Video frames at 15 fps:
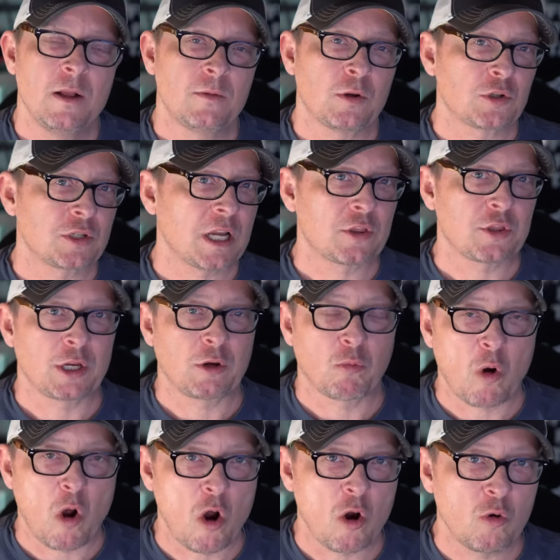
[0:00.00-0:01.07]
There's nothing
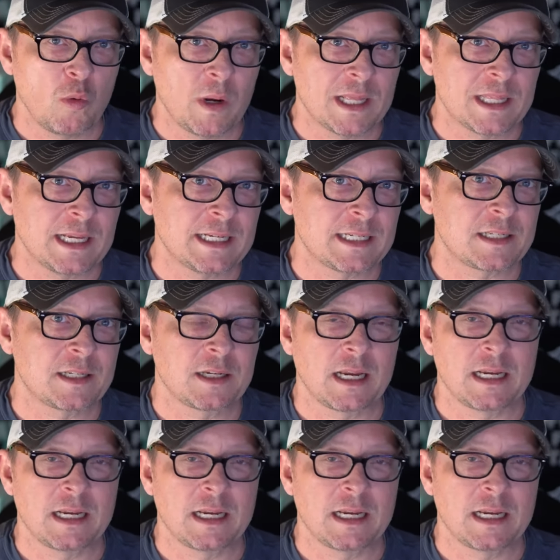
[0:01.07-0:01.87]
wrong with it.